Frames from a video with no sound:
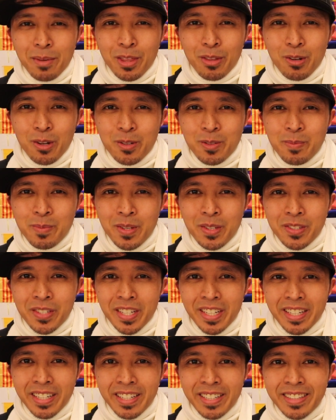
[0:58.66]
of Thrones
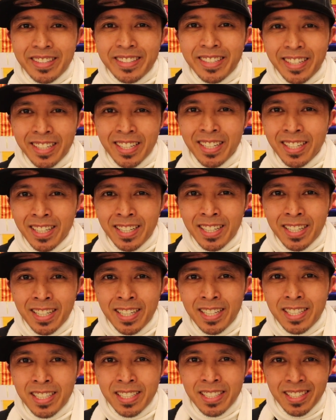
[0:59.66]
music. Dun!
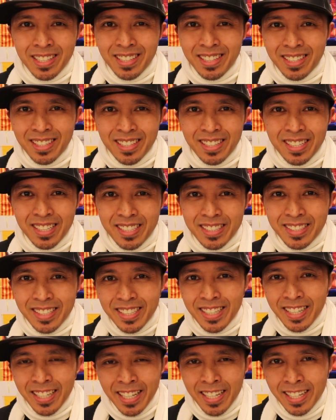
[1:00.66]
da na
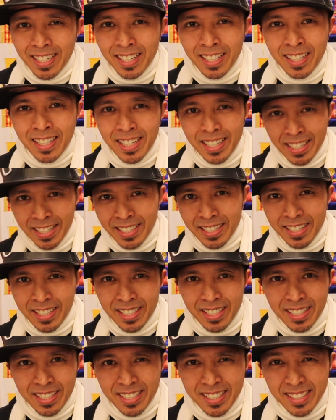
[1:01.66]
na
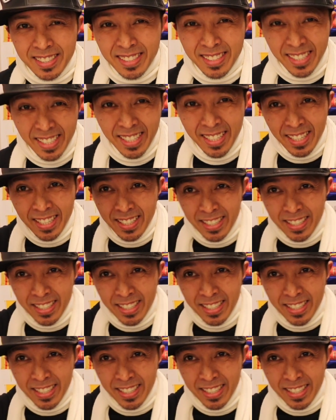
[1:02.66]
na da na